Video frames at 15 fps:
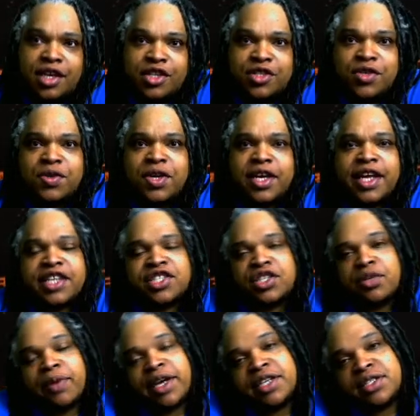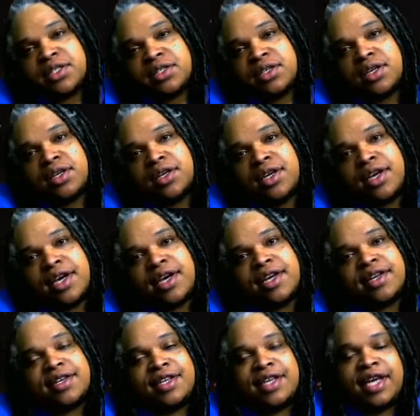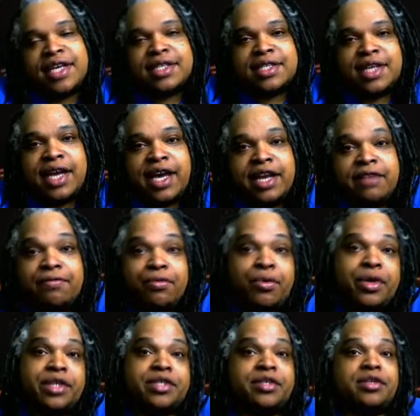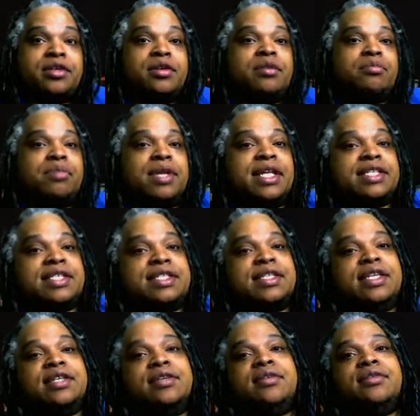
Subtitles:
to the Next Generation, DS9, and Voyager. But let's continue.